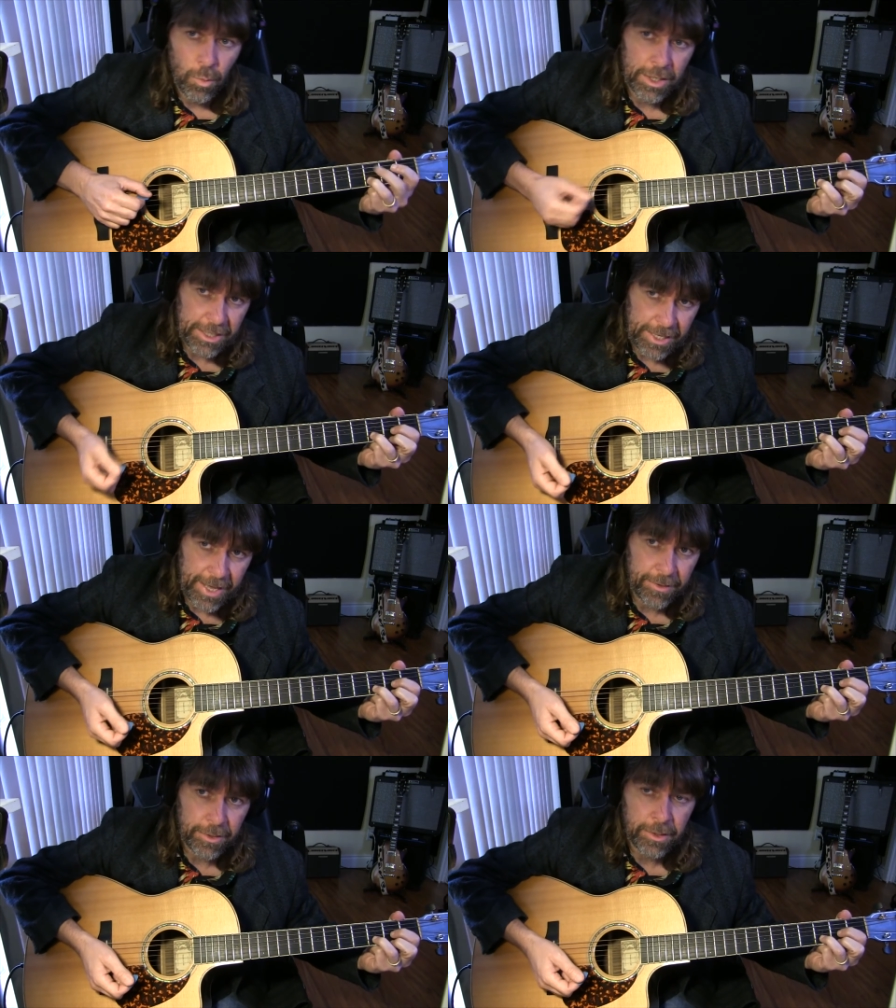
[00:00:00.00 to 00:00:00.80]
1 E
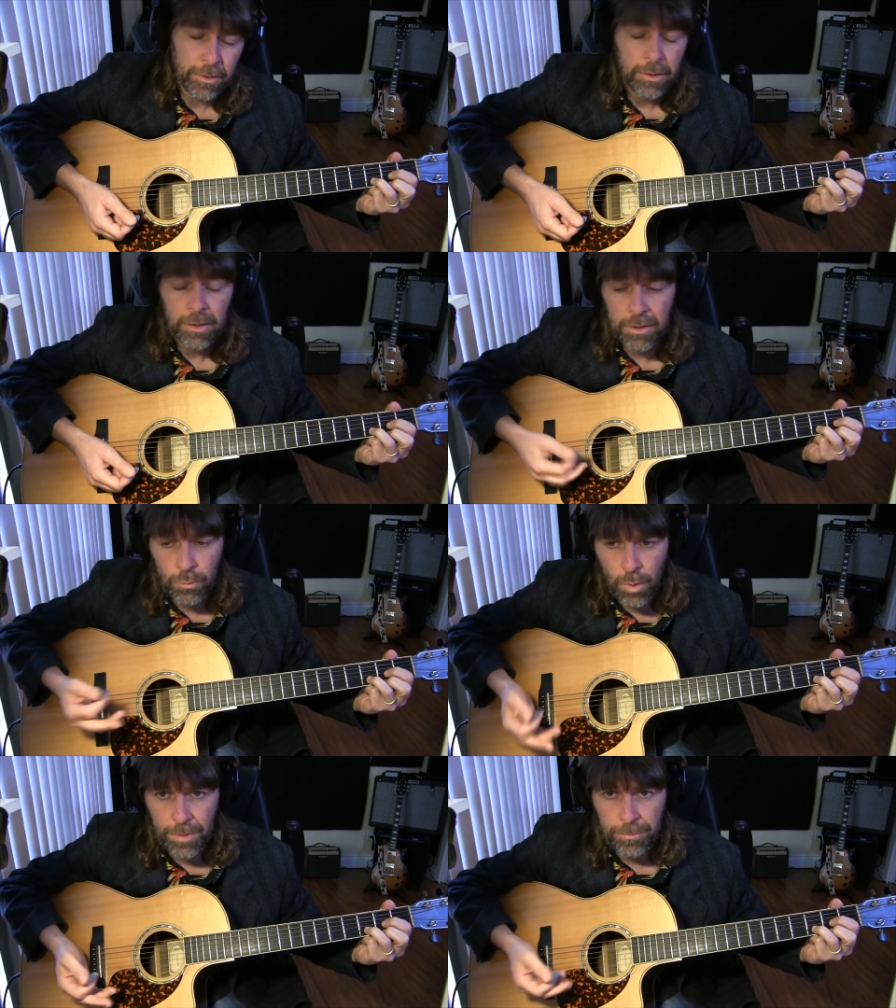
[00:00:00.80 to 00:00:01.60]
and is
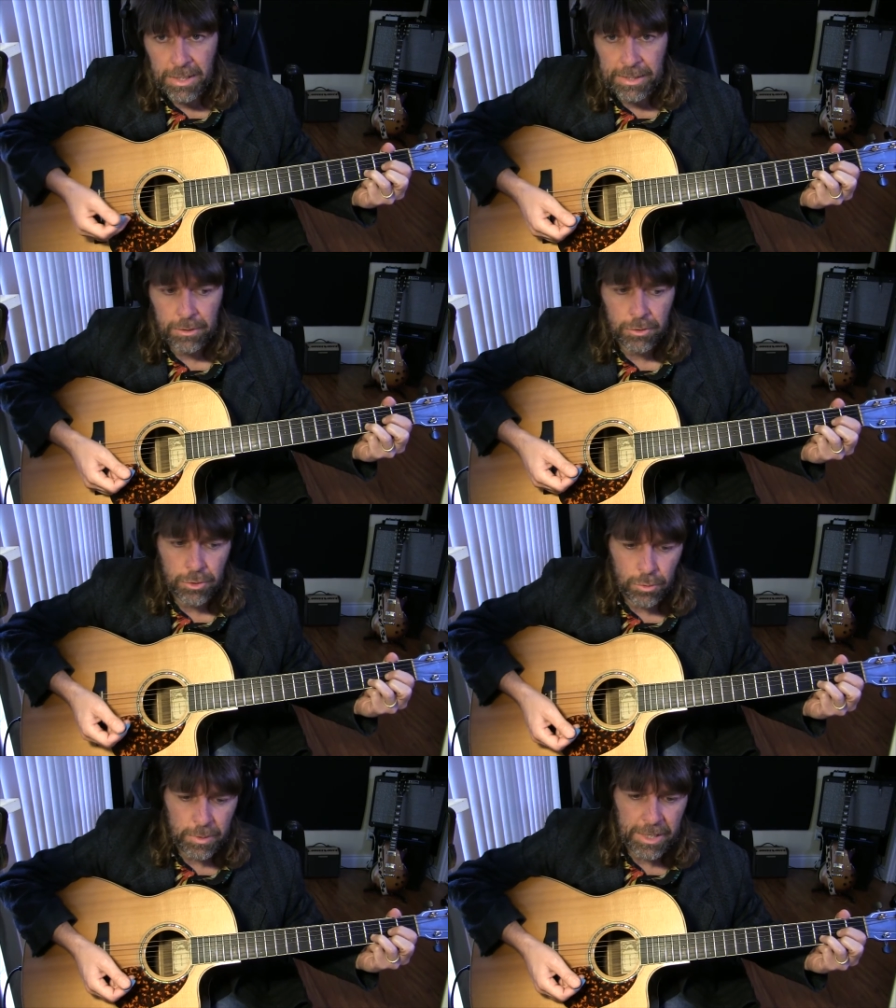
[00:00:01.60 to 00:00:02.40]
1 beat,
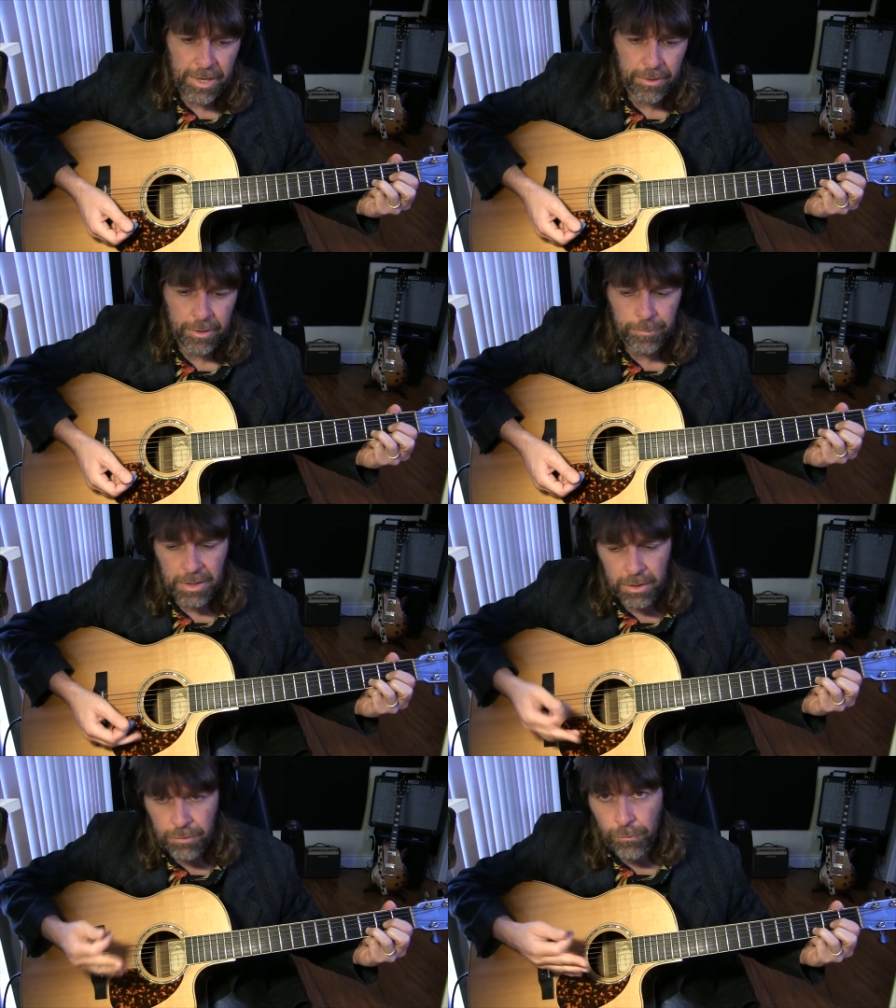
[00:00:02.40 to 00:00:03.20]
2 E and
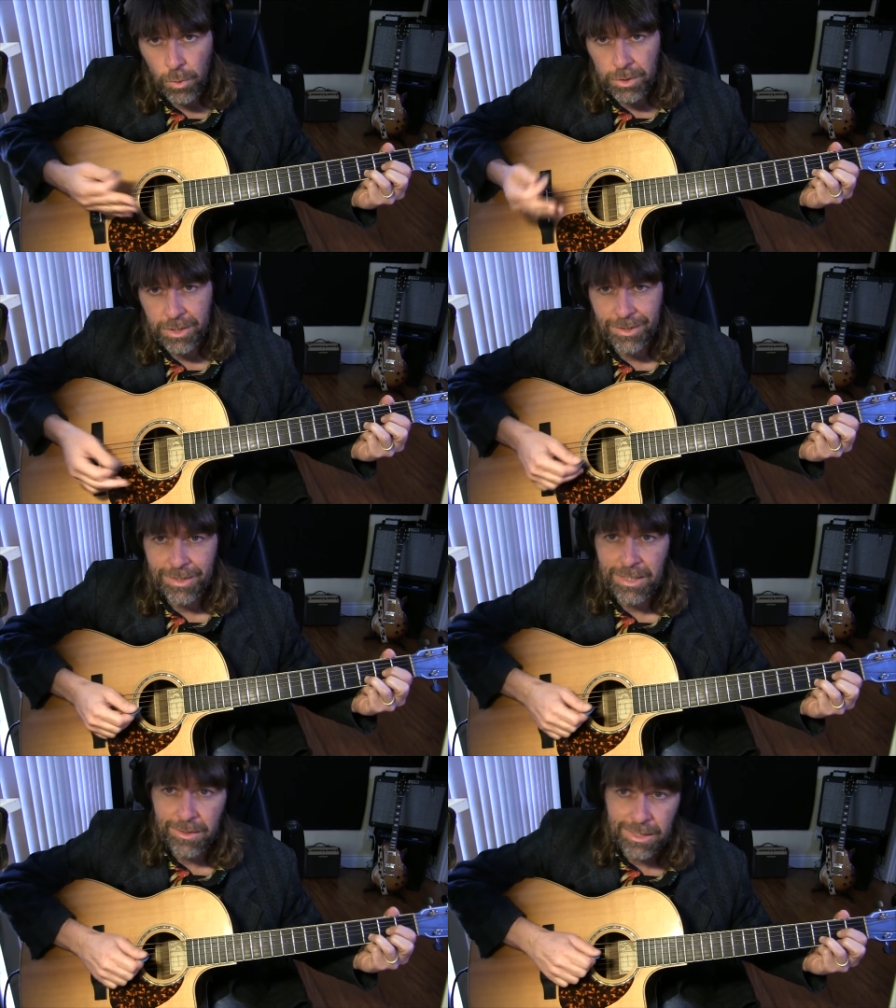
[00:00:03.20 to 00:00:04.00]
because
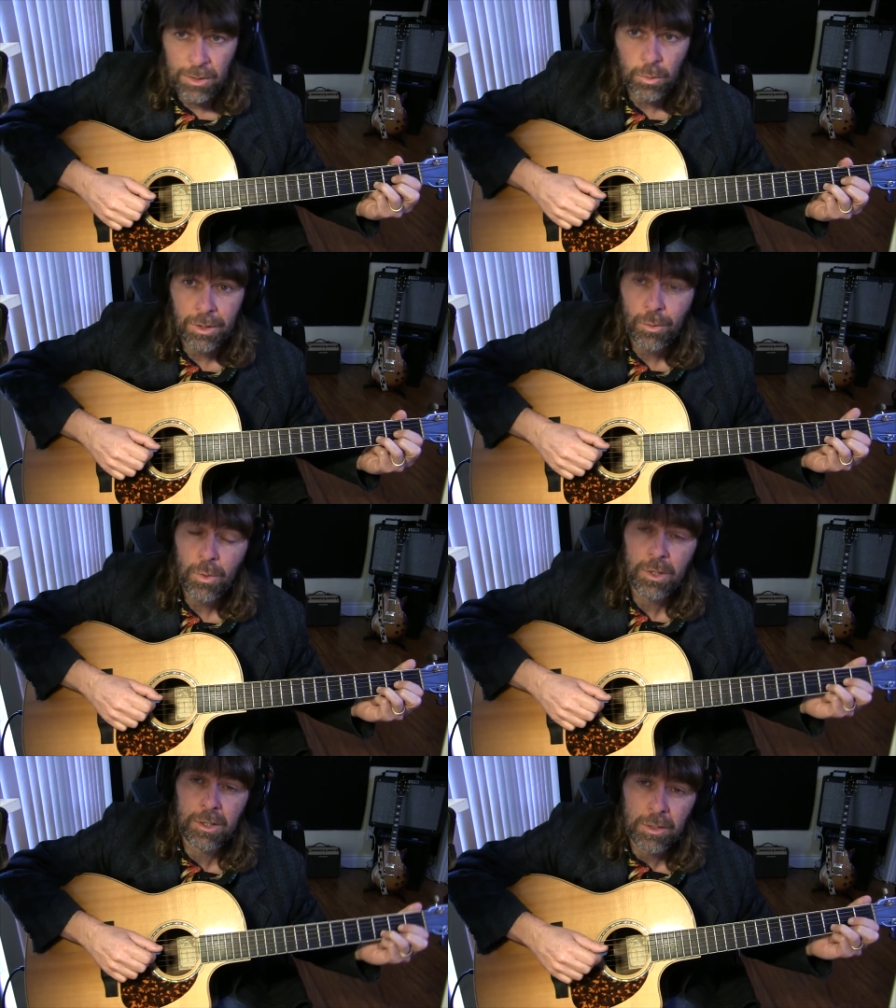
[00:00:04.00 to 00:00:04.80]
4/16ths equal a
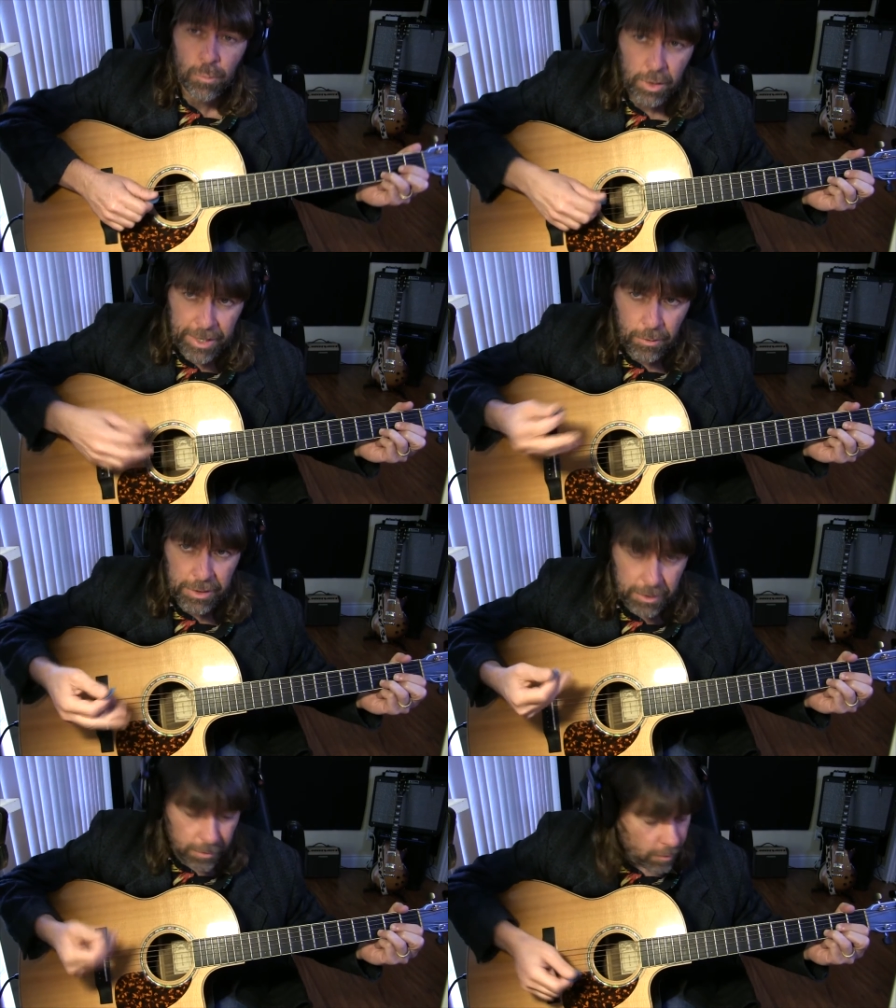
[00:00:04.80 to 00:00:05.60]
quarter, and we're
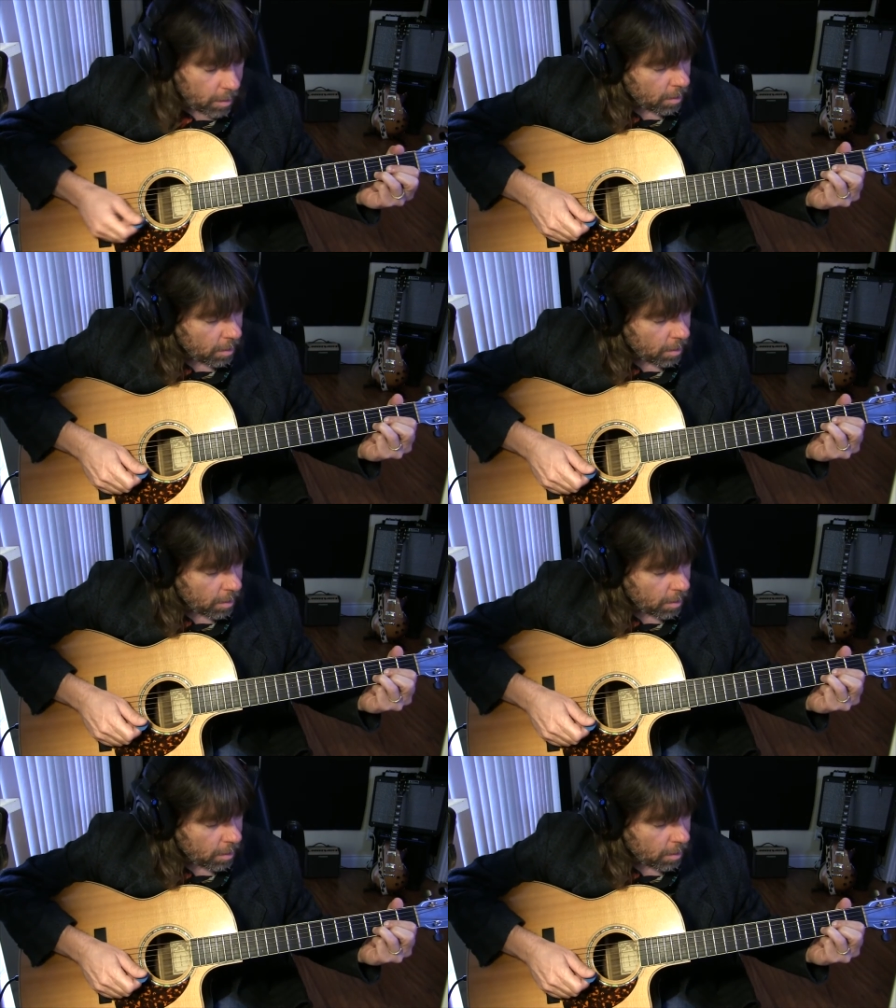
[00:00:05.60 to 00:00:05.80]
counting in